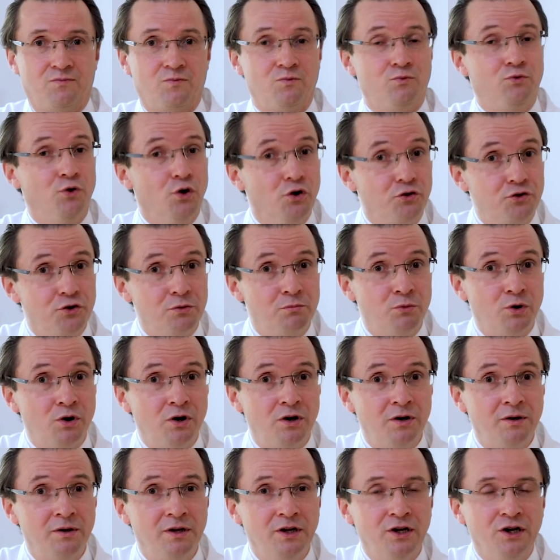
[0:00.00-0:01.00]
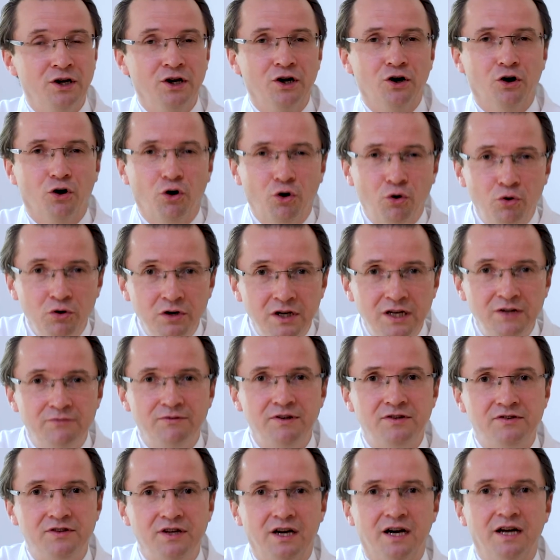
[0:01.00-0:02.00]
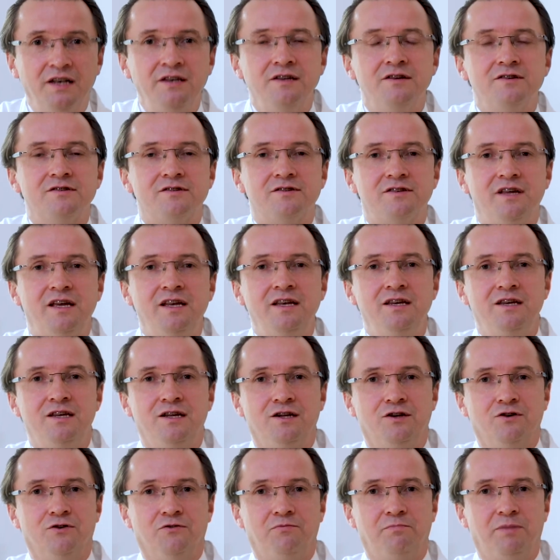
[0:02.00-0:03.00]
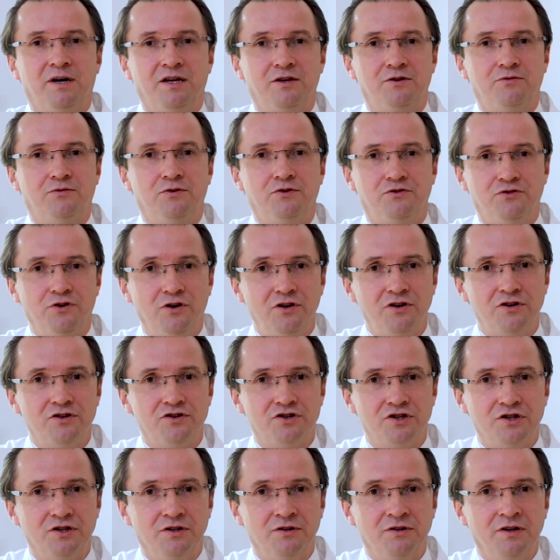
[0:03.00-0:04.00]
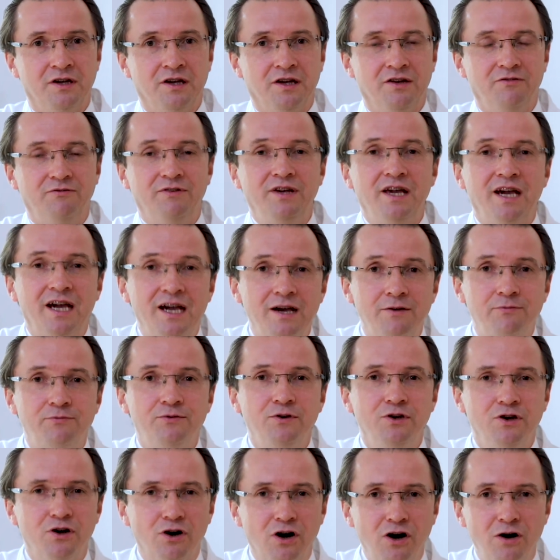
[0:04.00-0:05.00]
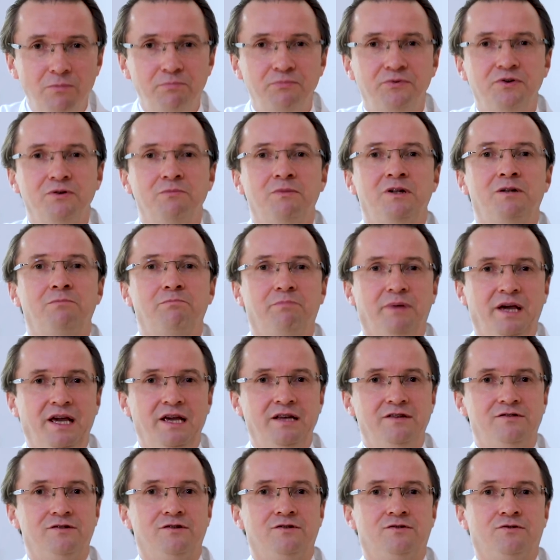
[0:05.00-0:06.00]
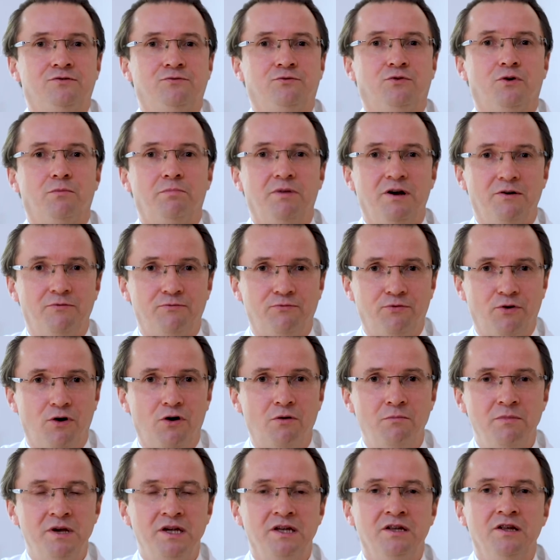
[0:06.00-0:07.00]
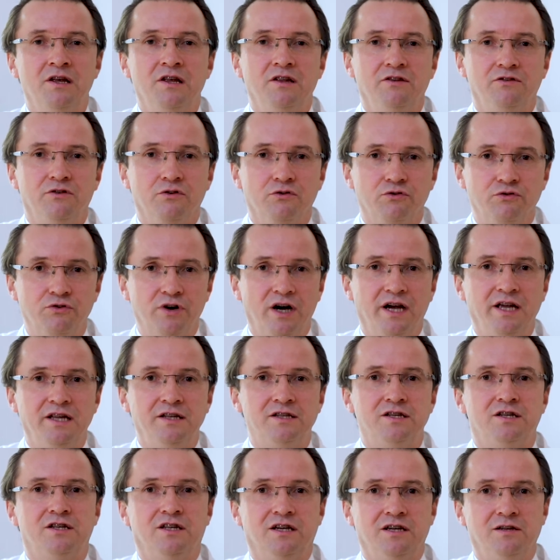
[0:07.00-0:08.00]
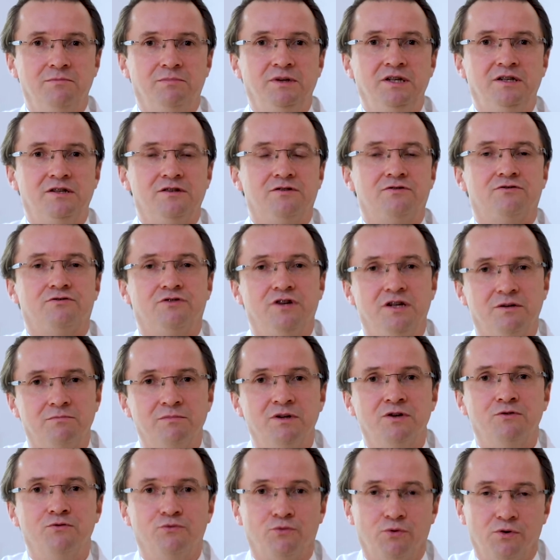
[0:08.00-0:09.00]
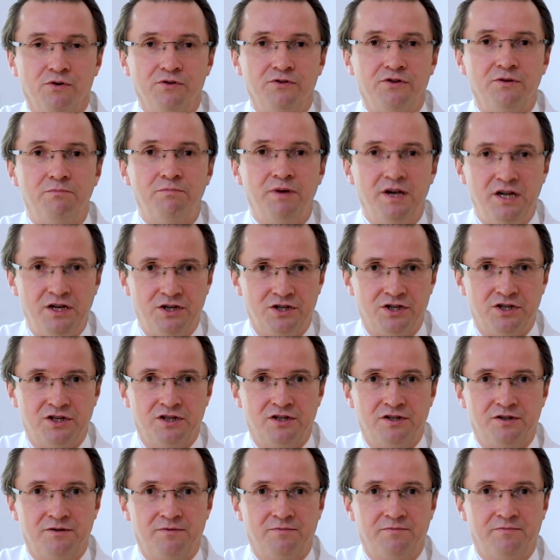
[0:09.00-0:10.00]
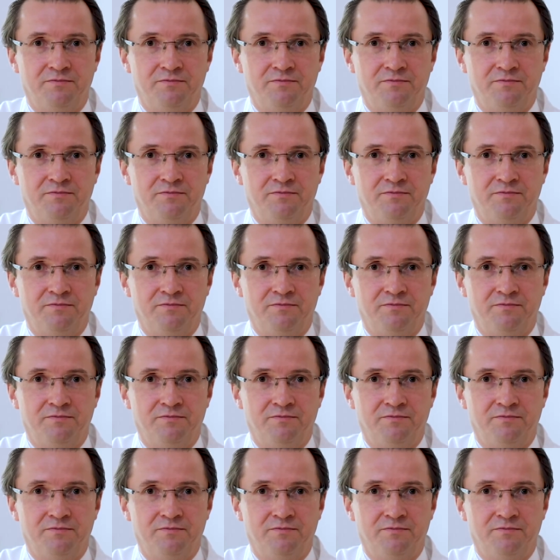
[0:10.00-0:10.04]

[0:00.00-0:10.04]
Furthermore, only with the understanding of pathophysiology we have the optimal basis for performing the right diabetes treatment for the patient.